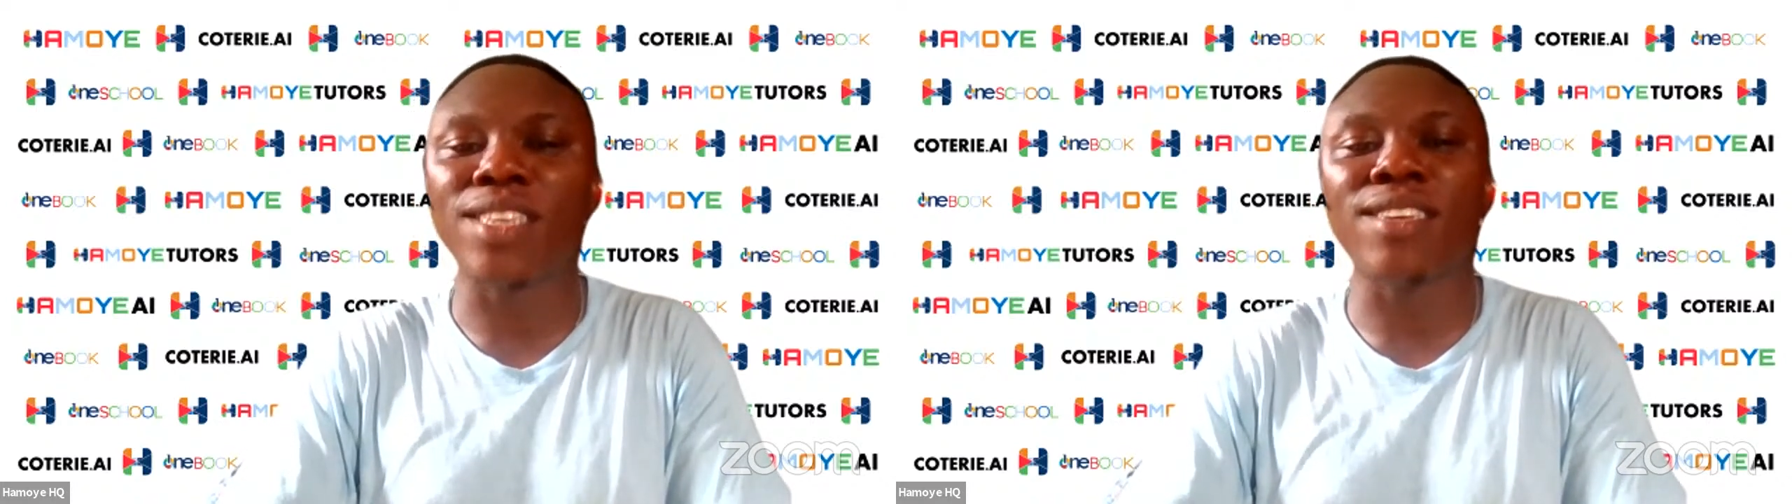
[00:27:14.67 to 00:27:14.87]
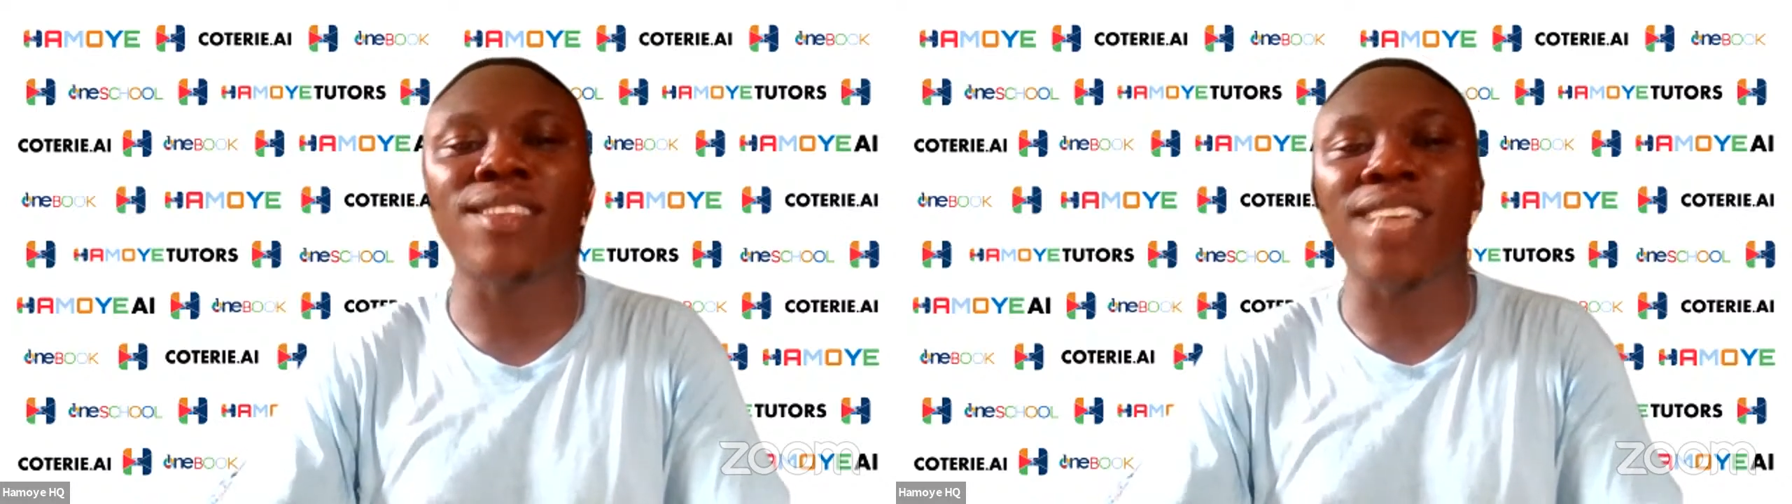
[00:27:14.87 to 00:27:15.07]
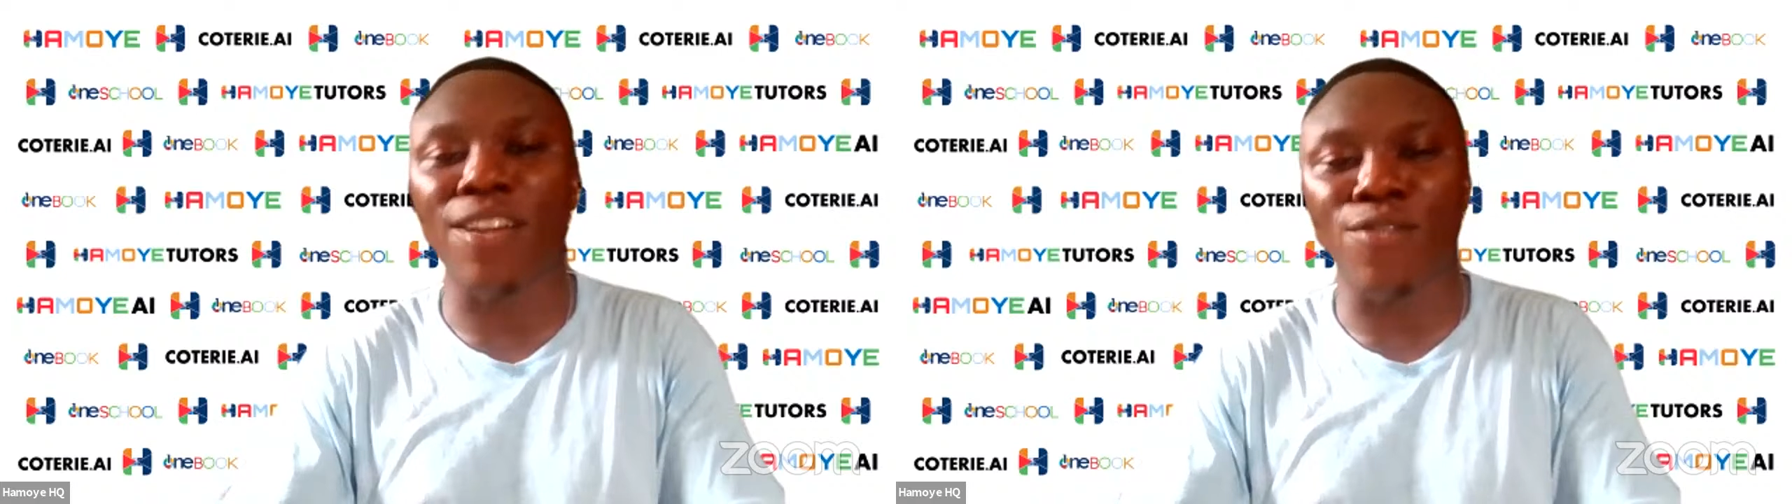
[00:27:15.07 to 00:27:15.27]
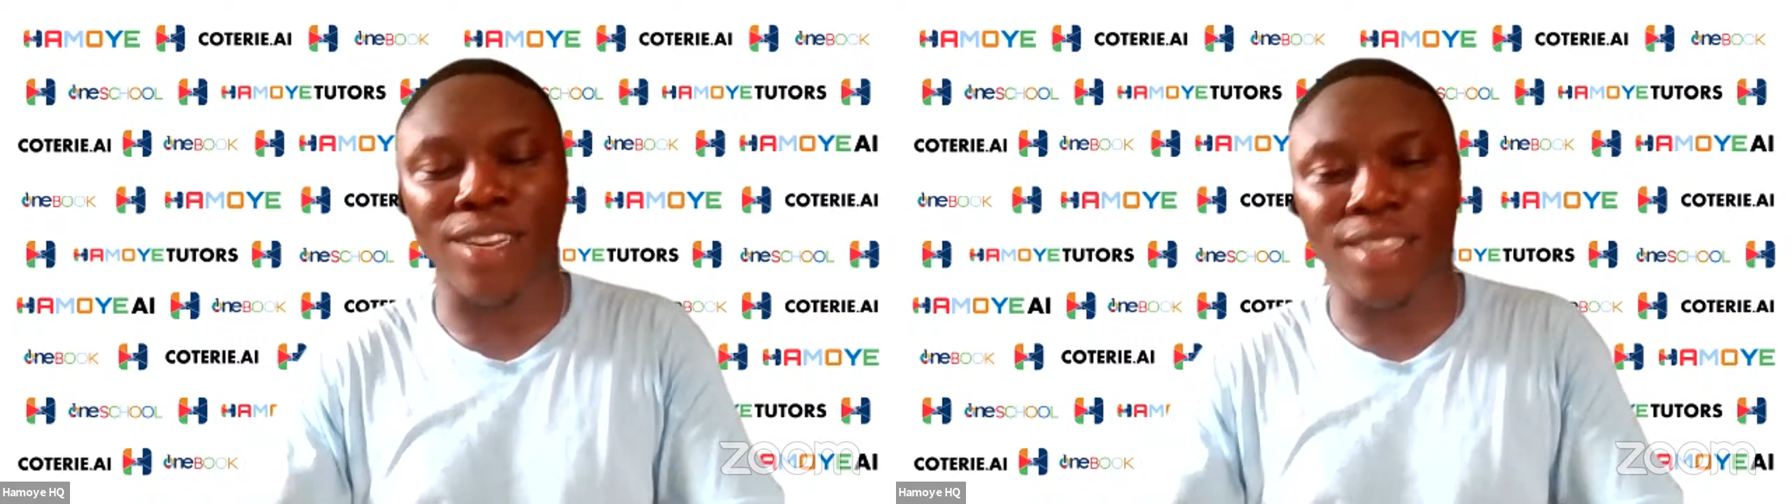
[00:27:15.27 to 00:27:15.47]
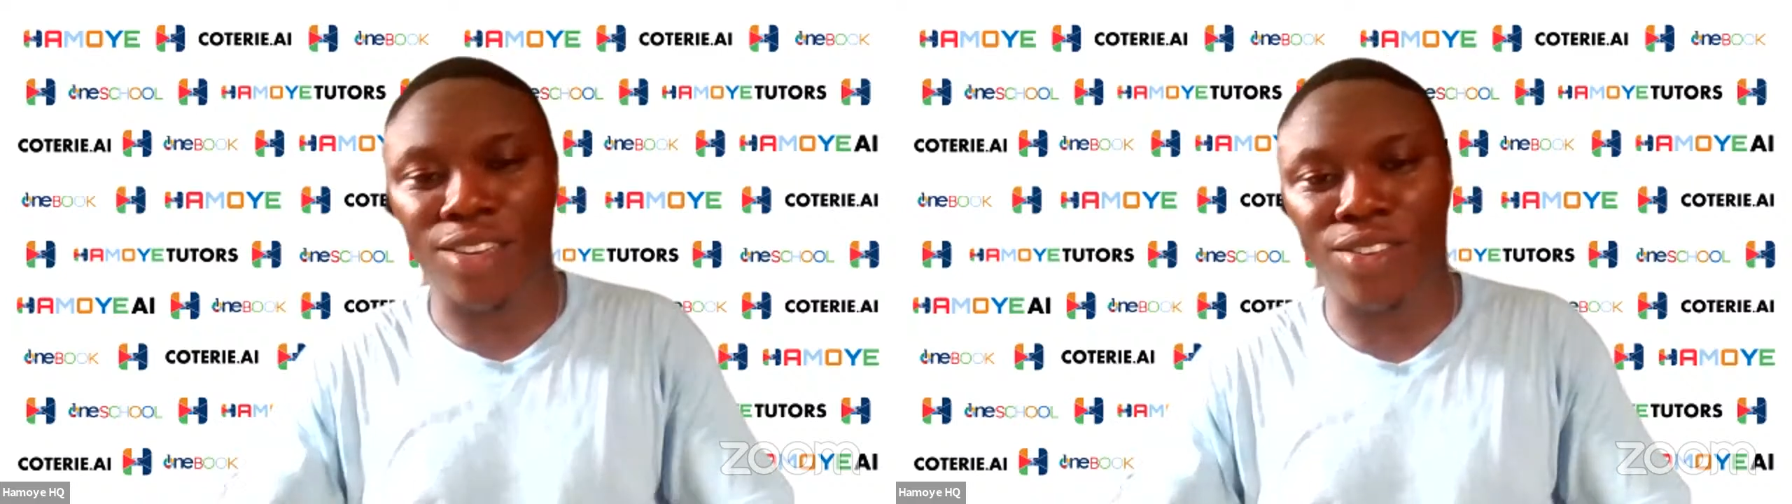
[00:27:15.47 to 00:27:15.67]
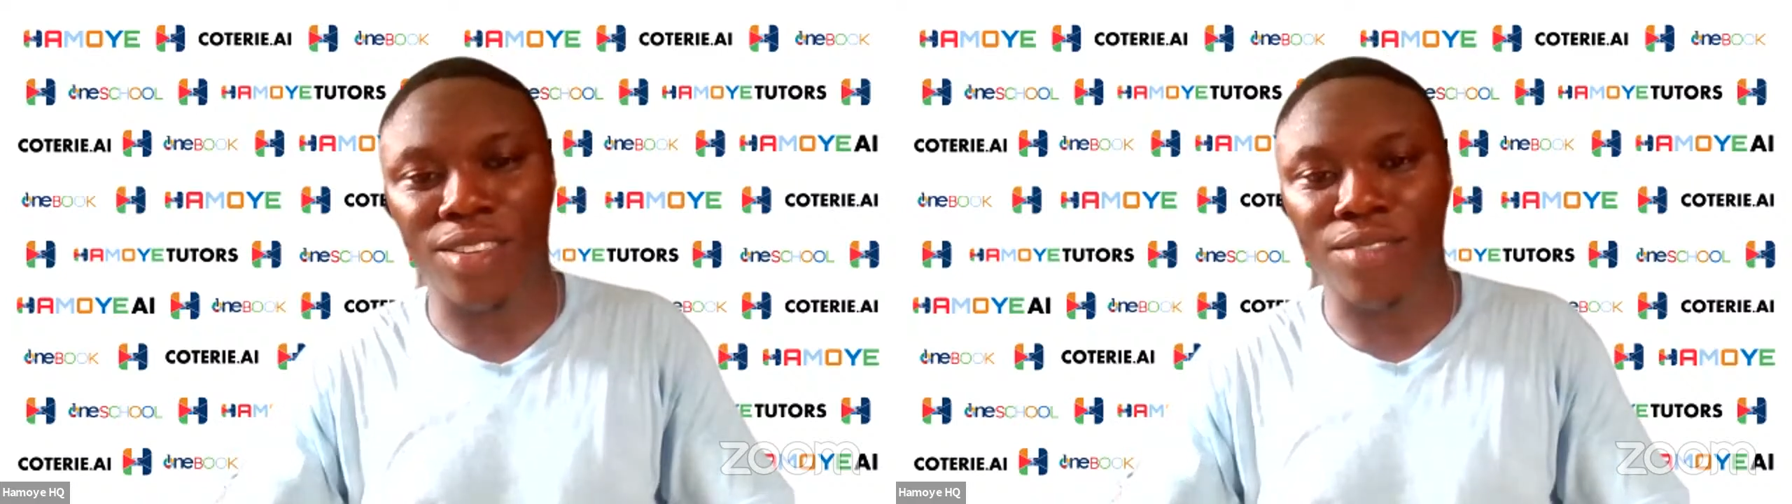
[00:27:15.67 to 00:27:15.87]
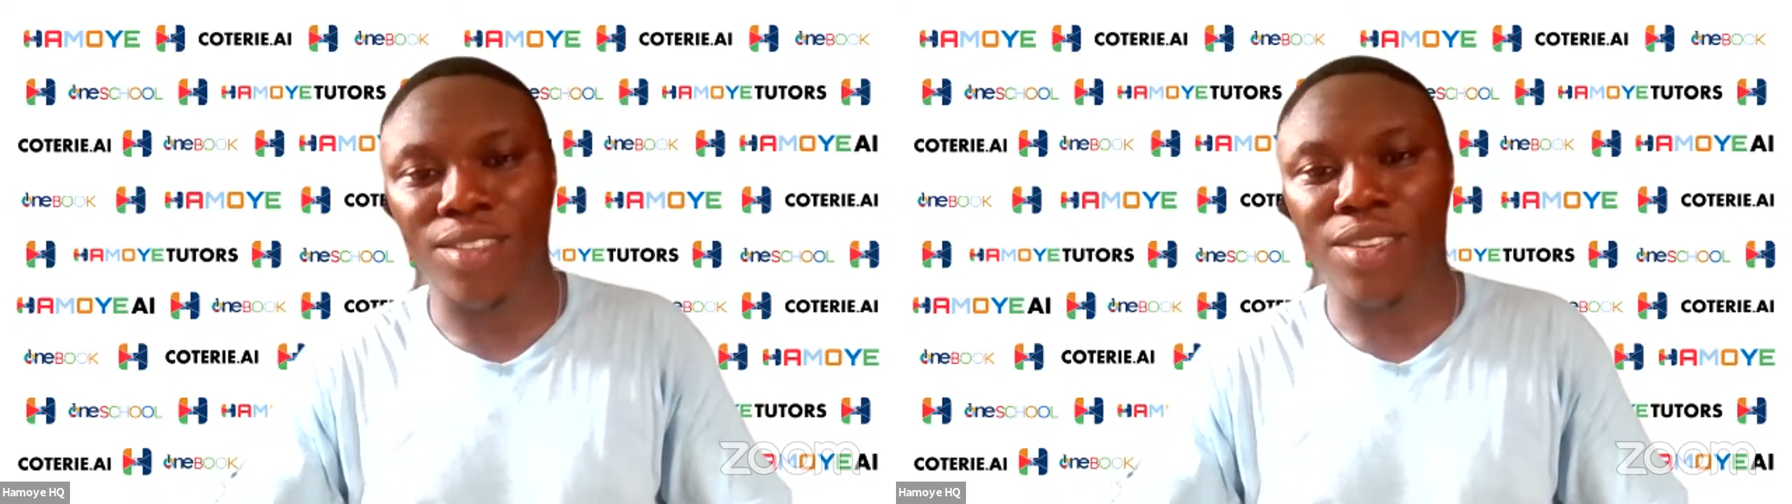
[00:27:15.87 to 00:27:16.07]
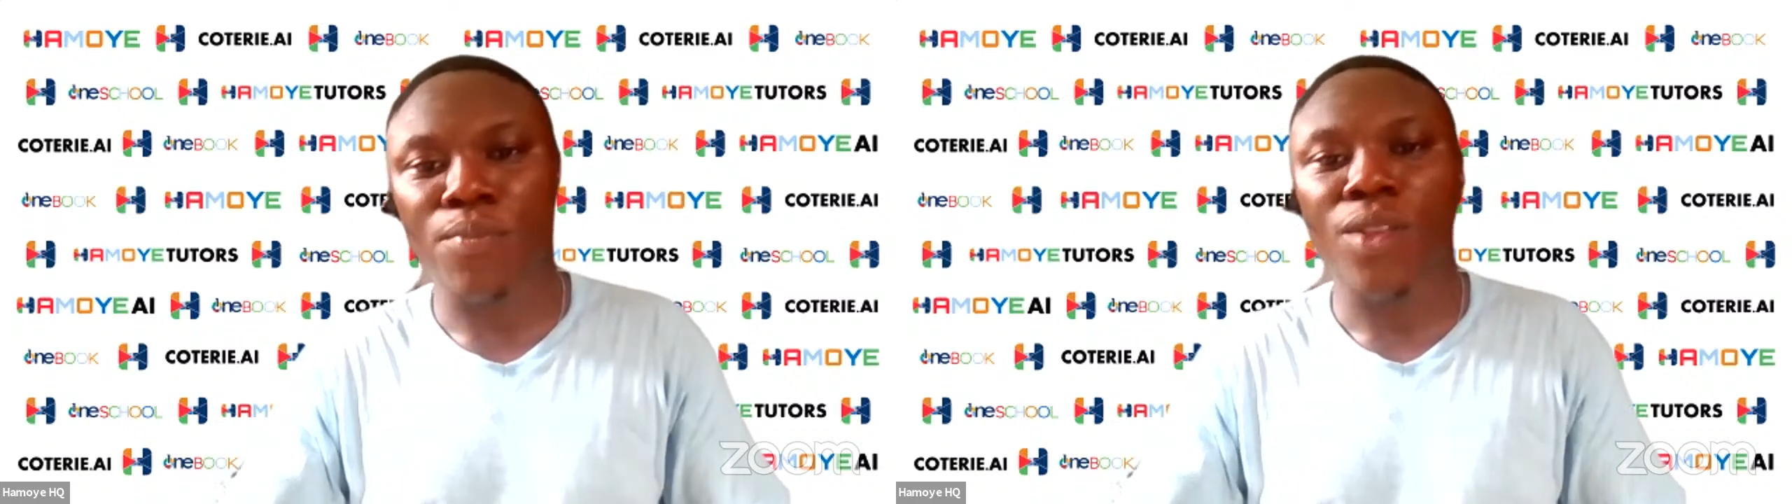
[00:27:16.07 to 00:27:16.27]
C-level
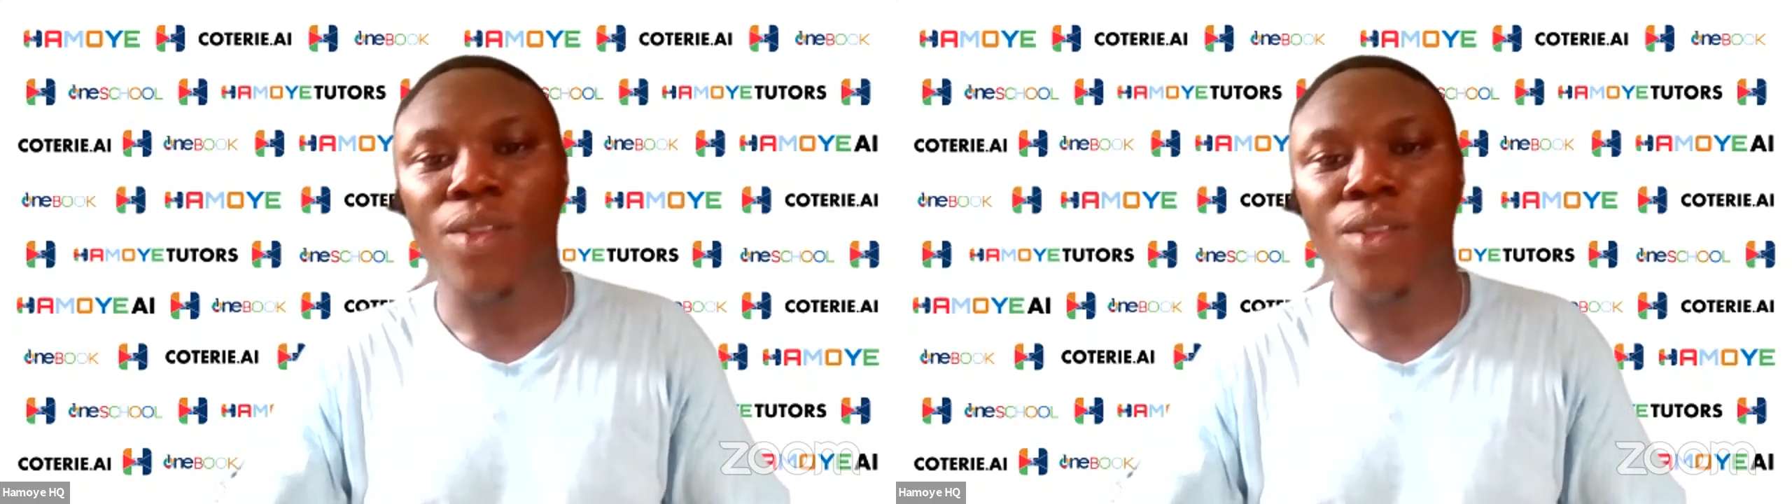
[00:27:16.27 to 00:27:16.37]
executives,